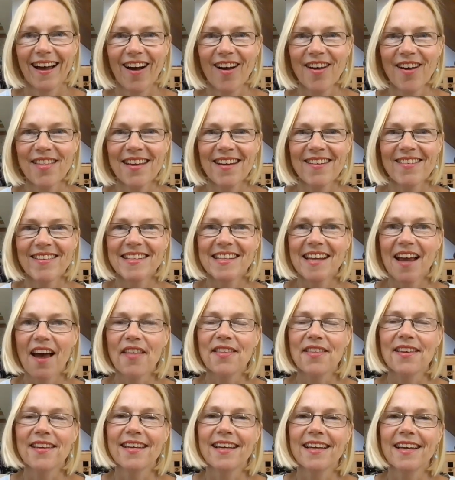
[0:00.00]
Hi there, it's
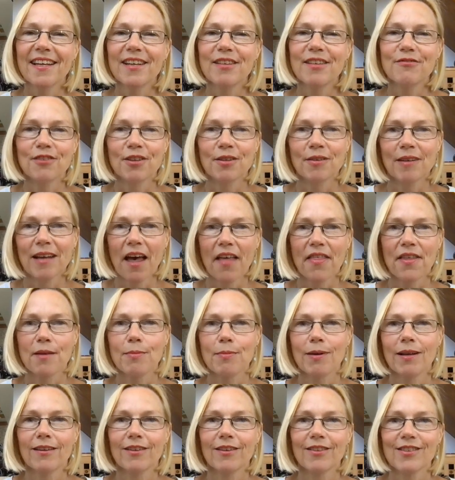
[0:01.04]
Cathy here from
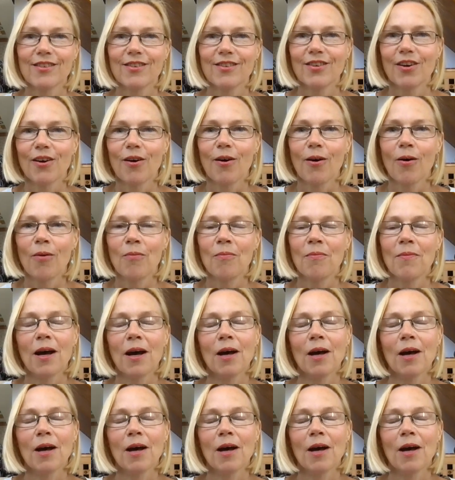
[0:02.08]
cathyballard.com.